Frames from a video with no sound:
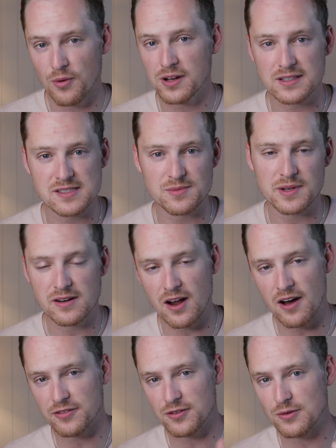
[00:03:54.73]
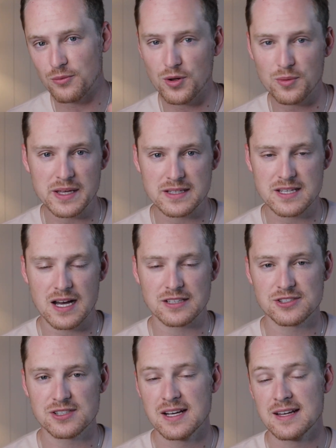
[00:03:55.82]
we're going to submit an offer, we'll be in
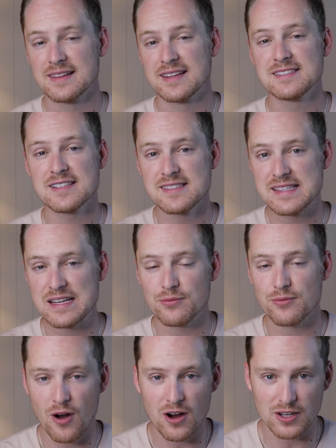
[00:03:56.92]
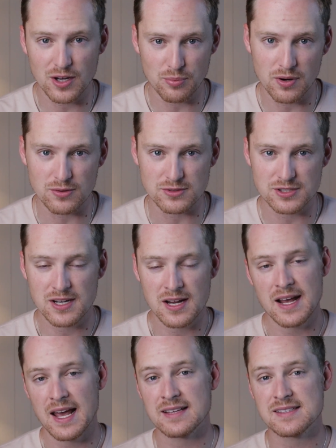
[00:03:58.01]
touch. This is the wrong approach.
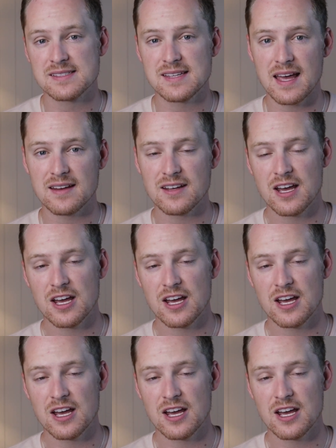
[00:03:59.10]
Instead,